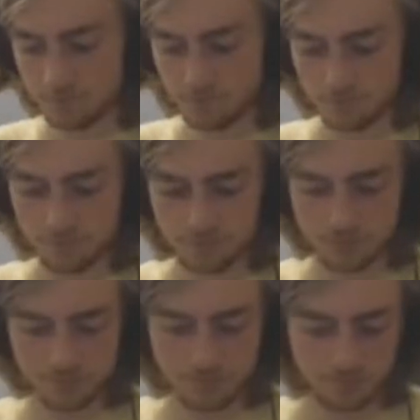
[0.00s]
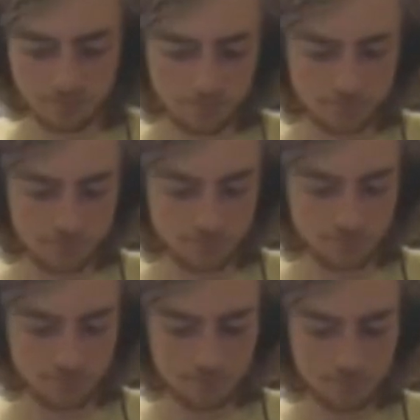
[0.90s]

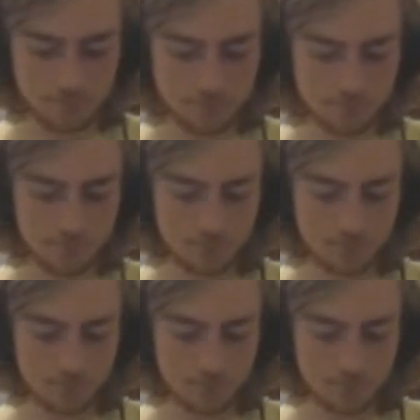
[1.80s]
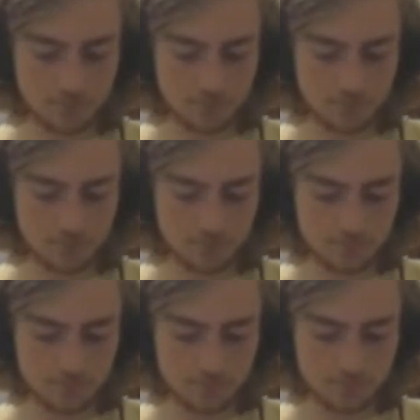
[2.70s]

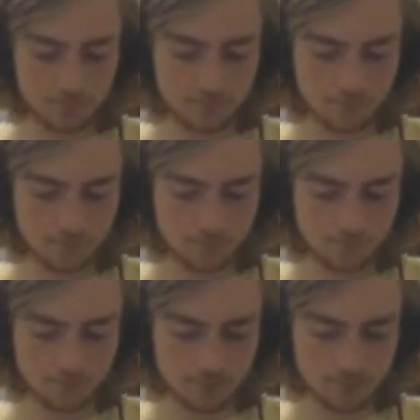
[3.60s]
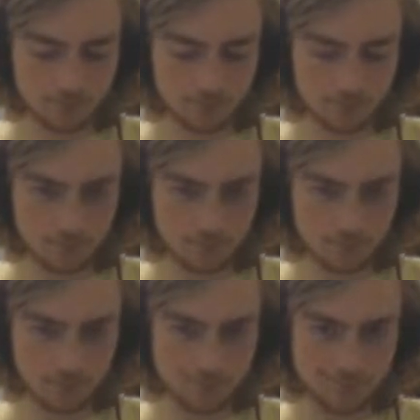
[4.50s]
This person isn't speaking.